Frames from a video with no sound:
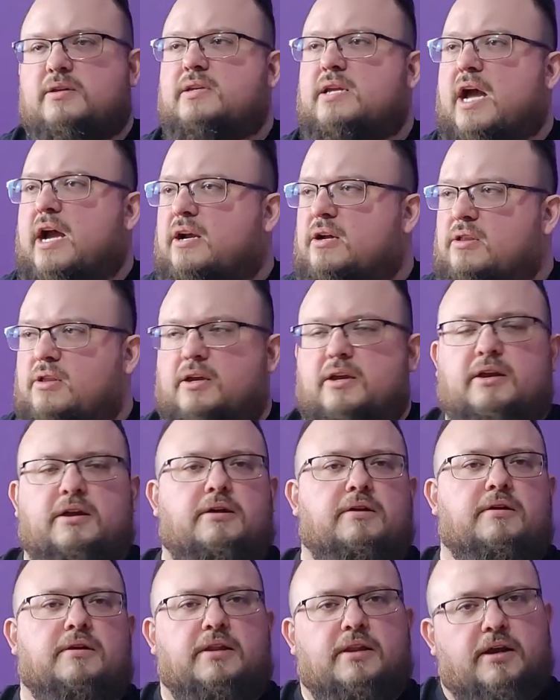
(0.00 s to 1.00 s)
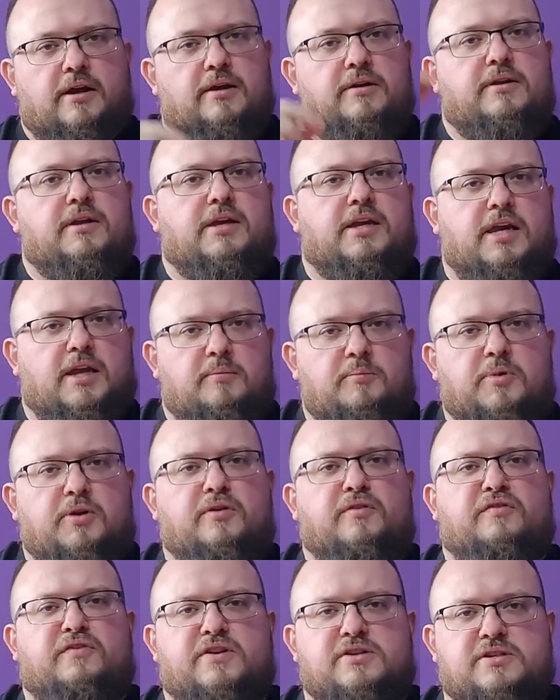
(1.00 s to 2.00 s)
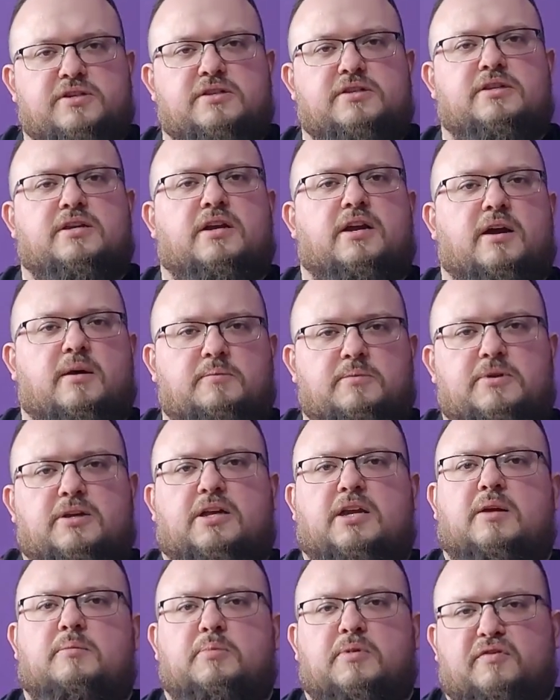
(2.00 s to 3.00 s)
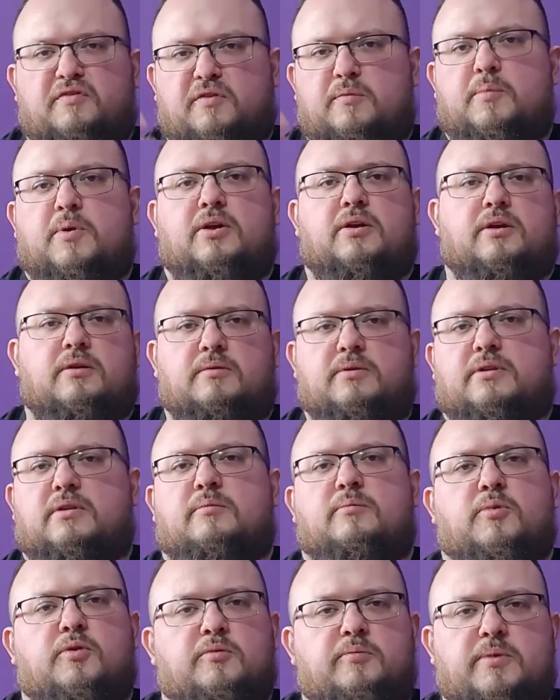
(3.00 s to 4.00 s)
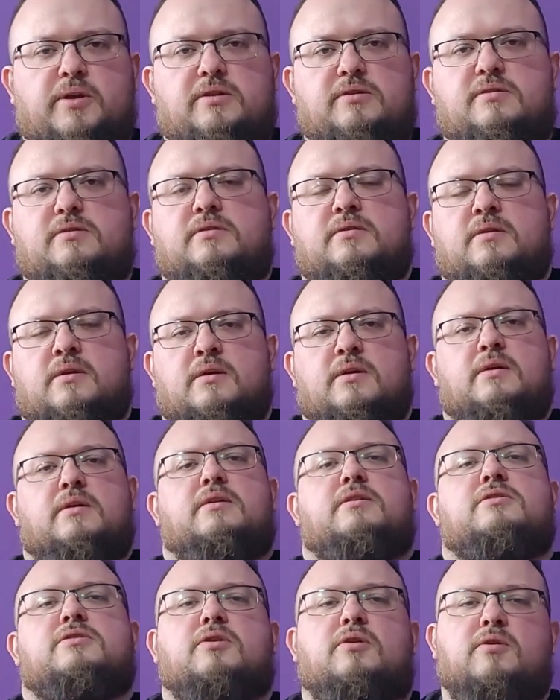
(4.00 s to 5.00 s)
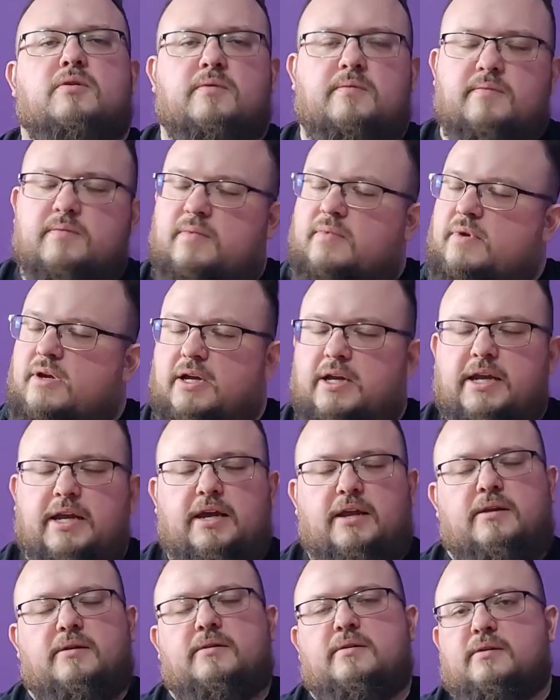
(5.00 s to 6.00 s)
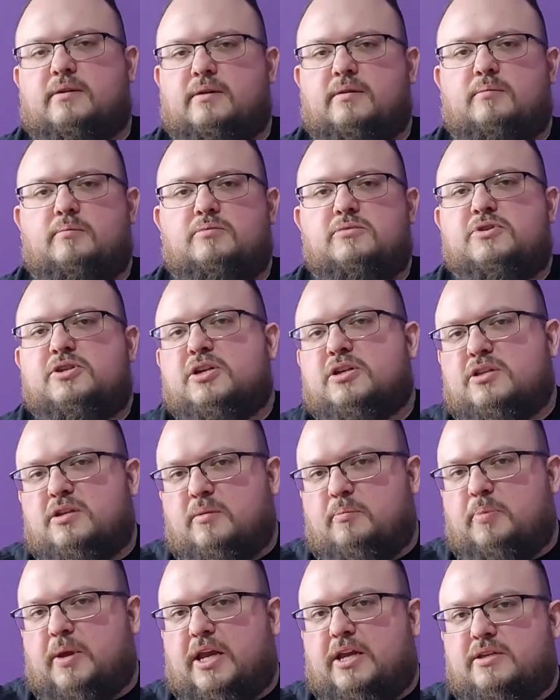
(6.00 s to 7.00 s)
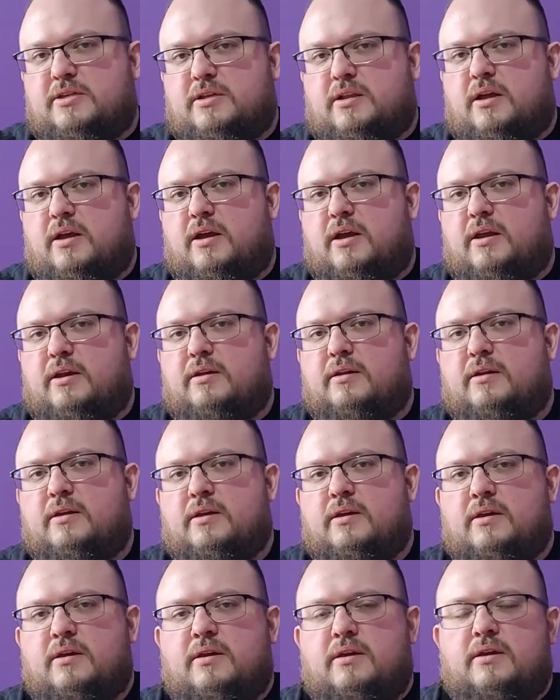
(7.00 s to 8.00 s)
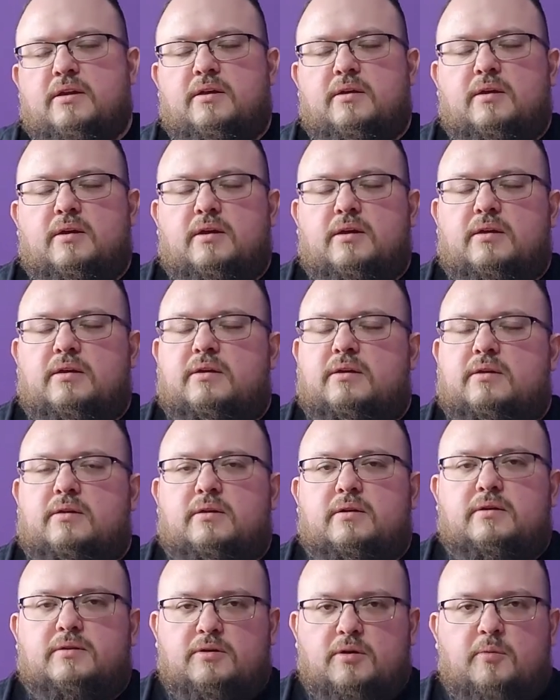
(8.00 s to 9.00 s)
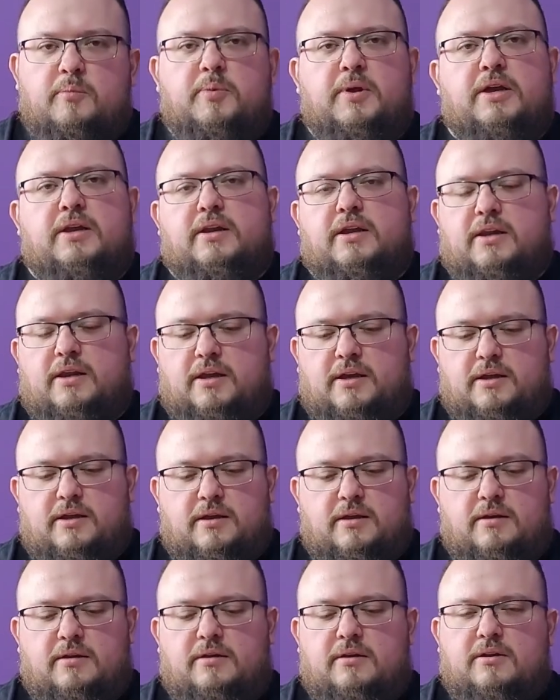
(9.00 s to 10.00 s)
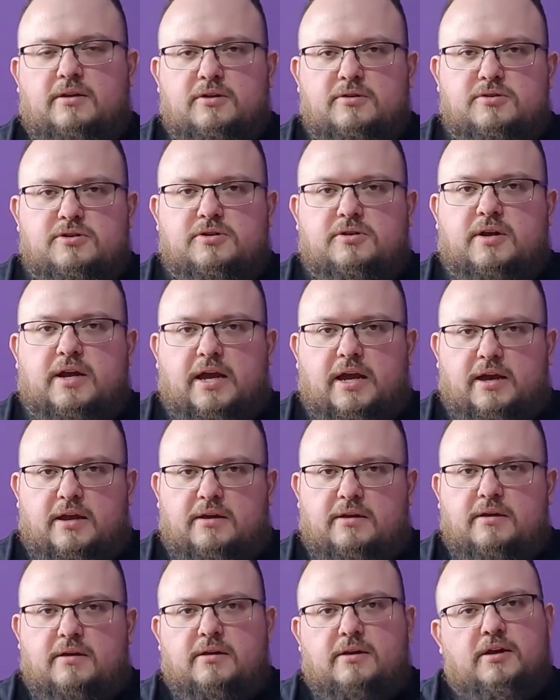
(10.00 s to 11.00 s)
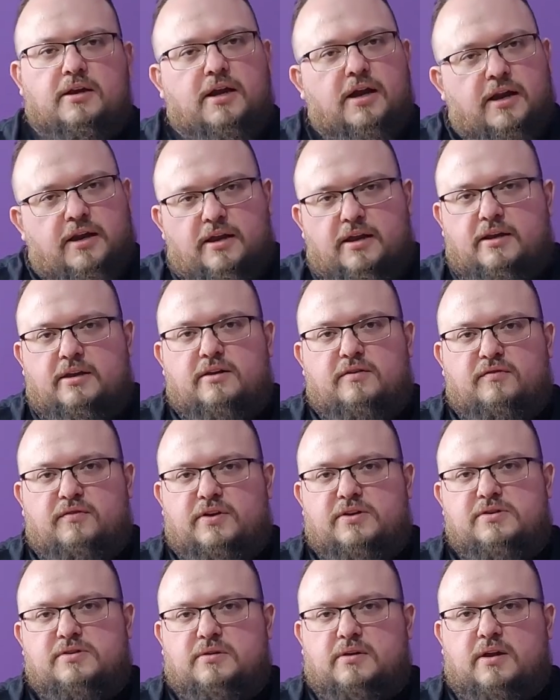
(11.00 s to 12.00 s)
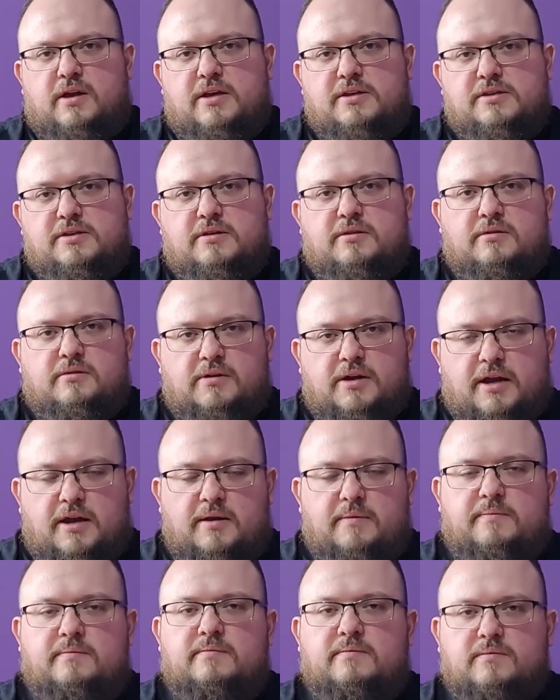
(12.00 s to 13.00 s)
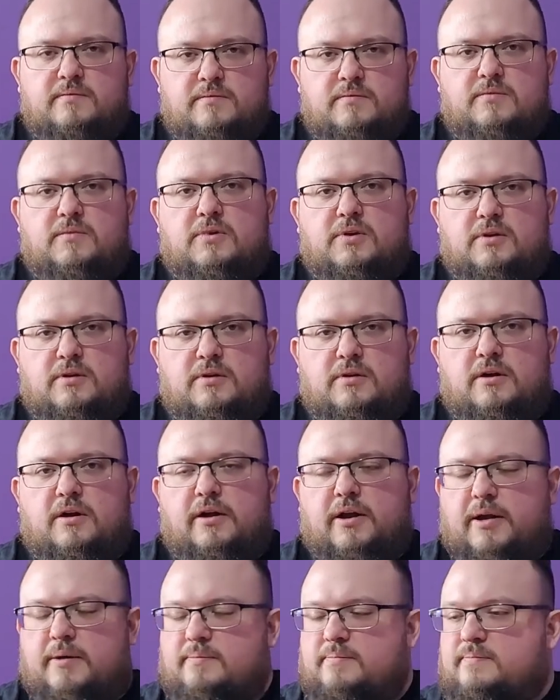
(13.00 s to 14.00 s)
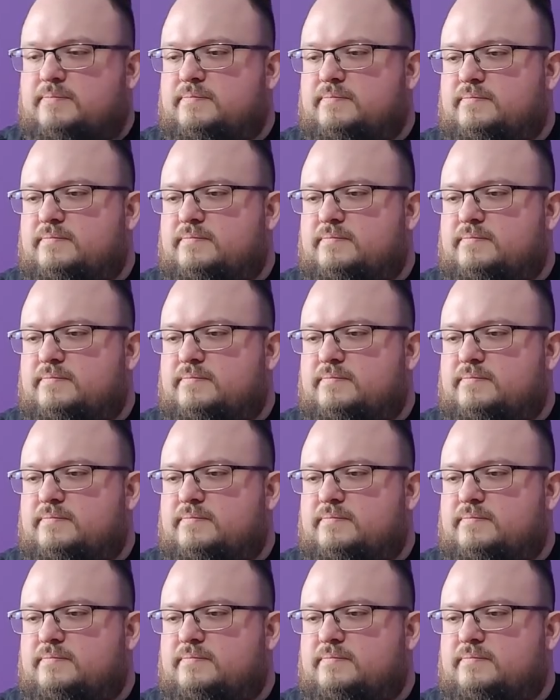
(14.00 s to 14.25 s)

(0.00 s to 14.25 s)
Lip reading: tackle it here and there to keep your efficiency up, to keep you familiar with the movements. So, again, just a baseline. Don't be an idiot. Use your head. You got to individualize it. Okay. All right.